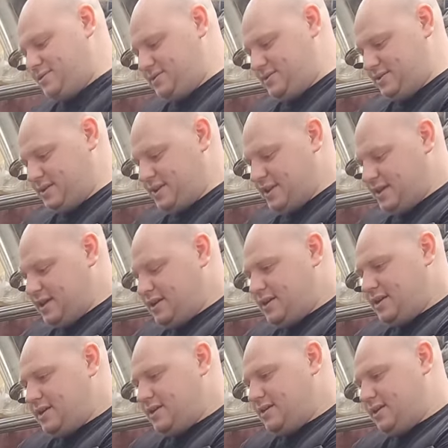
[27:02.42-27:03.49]
get
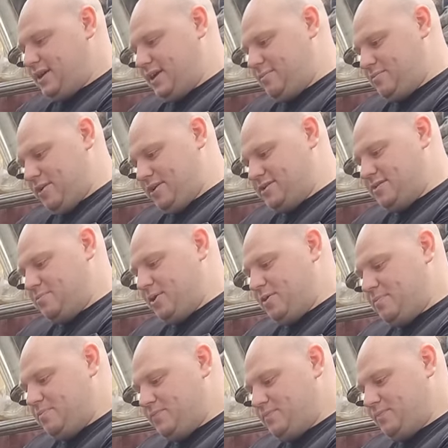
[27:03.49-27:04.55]
them right to the
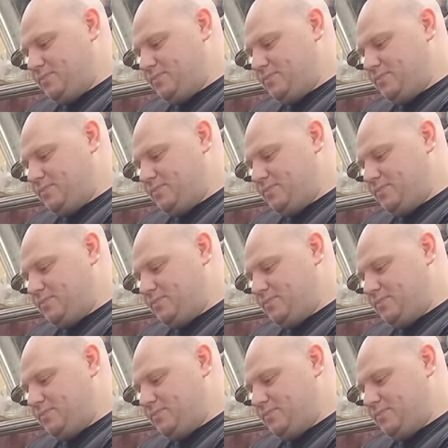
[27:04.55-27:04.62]
bottom.